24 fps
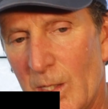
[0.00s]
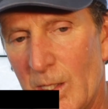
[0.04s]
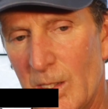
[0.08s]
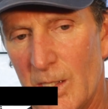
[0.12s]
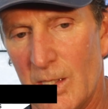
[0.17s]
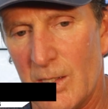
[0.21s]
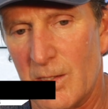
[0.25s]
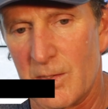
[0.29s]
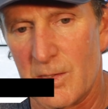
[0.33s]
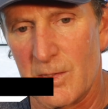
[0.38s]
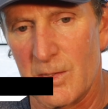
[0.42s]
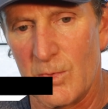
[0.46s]
I
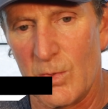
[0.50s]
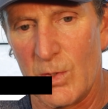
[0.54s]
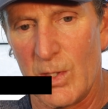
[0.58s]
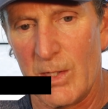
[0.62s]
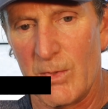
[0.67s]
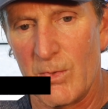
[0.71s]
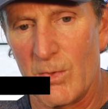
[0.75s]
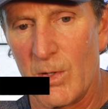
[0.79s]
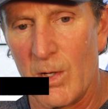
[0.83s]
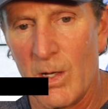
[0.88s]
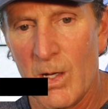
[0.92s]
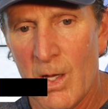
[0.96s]
like the
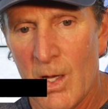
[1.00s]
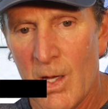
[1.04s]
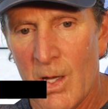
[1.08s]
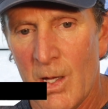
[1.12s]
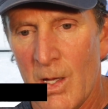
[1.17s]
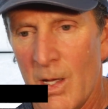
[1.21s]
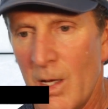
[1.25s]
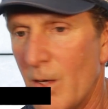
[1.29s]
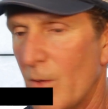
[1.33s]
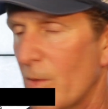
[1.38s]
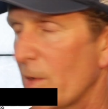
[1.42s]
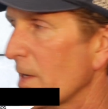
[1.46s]
way
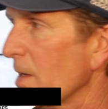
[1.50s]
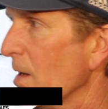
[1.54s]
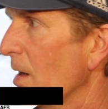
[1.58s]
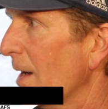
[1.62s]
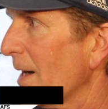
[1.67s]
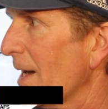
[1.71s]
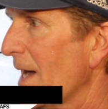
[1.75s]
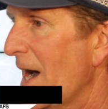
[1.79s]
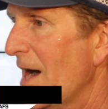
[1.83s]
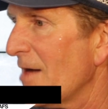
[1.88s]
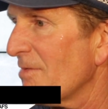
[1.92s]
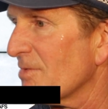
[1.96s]
we
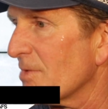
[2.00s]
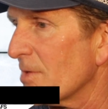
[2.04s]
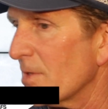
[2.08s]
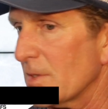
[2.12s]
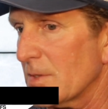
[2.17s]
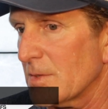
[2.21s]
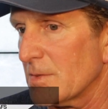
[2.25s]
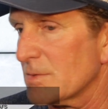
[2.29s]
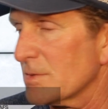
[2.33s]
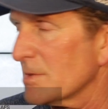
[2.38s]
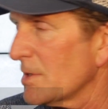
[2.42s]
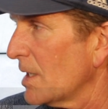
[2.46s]
got after
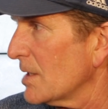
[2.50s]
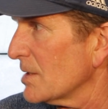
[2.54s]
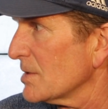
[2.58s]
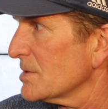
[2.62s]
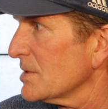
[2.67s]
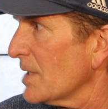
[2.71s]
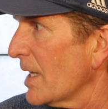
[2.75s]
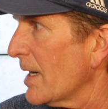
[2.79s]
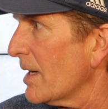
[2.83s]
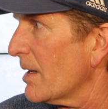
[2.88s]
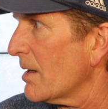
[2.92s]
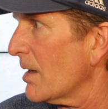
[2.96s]
it instead of
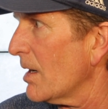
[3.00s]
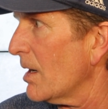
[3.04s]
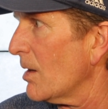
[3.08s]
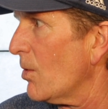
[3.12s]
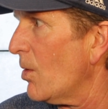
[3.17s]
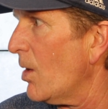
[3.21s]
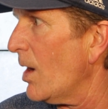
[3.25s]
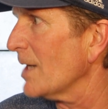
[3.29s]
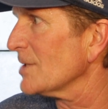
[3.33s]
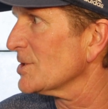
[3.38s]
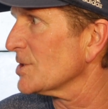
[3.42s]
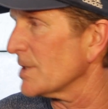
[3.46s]
standing
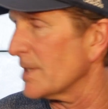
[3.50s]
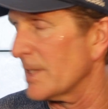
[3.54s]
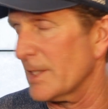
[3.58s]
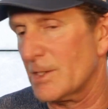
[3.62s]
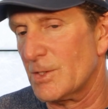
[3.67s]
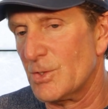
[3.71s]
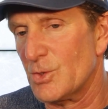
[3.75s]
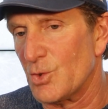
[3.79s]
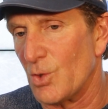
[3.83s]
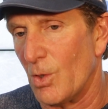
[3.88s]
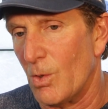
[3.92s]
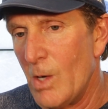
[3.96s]
around watching
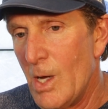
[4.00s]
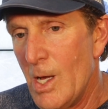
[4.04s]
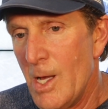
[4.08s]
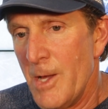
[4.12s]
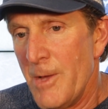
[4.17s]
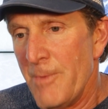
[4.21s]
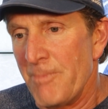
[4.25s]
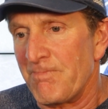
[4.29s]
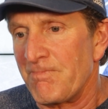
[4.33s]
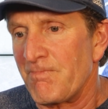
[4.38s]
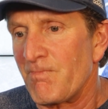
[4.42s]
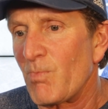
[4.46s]
it. So,
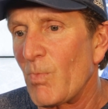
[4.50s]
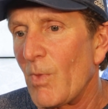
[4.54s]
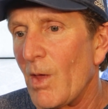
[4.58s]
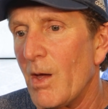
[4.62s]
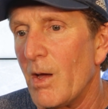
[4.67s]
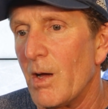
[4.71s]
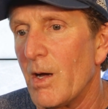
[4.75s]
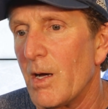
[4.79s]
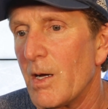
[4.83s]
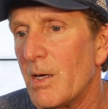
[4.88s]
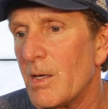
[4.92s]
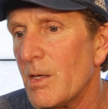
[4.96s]

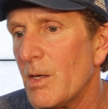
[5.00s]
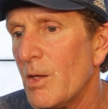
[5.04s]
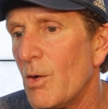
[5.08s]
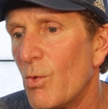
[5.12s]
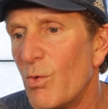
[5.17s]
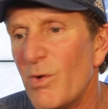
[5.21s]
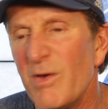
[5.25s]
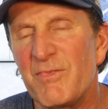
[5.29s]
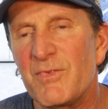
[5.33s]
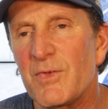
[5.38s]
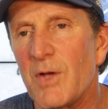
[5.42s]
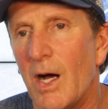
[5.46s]
uh, you
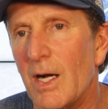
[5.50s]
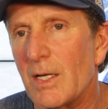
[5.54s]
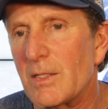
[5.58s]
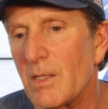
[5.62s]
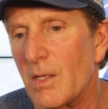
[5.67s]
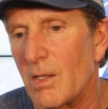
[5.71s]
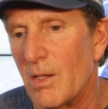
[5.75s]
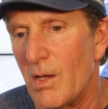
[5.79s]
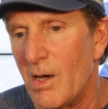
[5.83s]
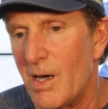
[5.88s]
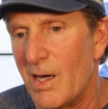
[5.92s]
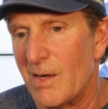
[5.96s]
know, we've
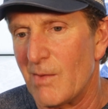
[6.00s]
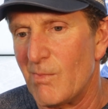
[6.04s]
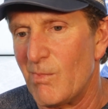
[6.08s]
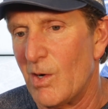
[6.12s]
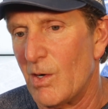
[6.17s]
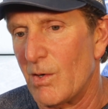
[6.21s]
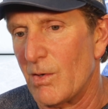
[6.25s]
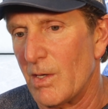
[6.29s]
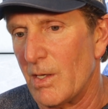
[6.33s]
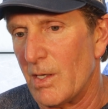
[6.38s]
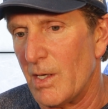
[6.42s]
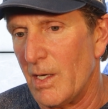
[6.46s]
talked a lot
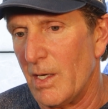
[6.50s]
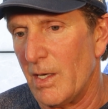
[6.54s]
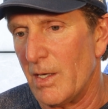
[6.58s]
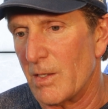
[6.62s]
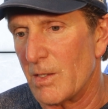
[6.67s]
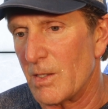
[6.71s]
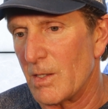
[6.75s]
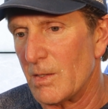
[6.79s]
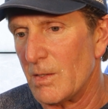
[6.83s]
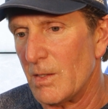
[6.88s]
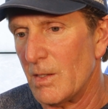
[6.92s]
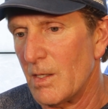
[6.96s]
about it
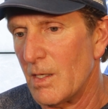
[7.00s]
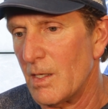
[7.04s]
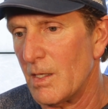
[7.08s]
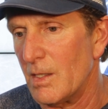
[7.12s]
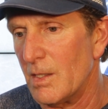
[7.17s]
here.